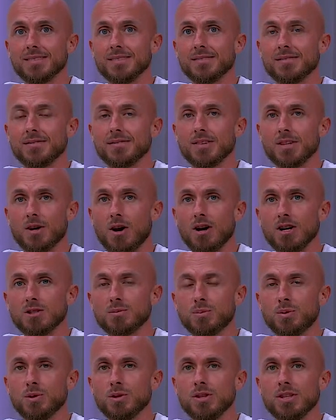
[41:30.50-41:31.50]

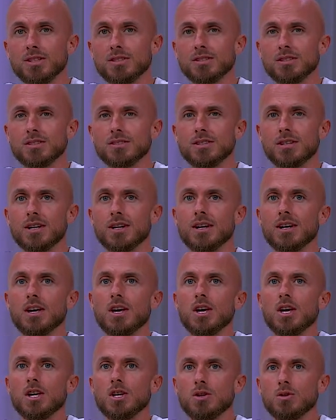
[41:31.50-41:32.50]
gospel. This is a
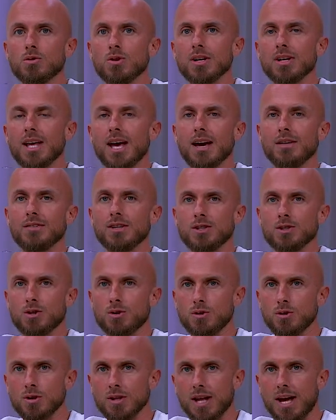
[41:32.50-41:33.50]
you can have
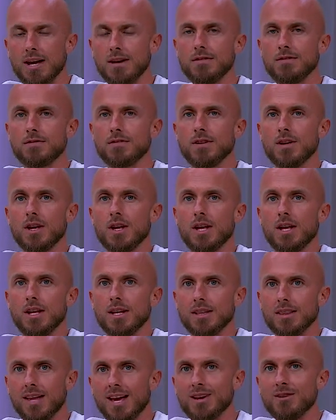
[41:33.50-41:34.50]
eternal life,
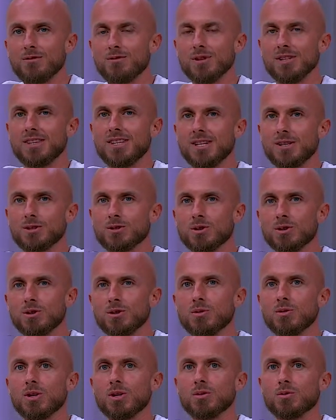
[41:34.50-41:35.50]
life with the eternal
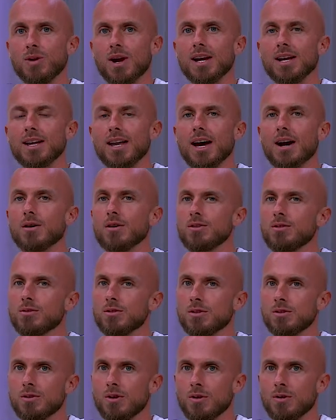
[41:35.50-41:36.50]
one right now, and you can
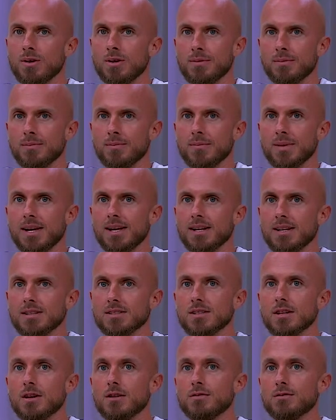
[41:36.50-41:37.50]
know him and his
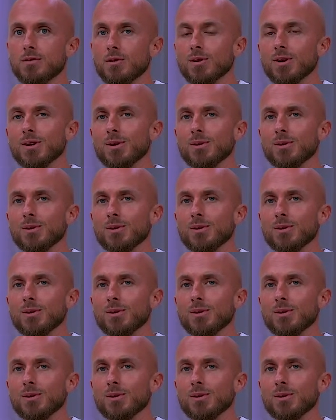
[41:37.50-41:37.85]
love for you.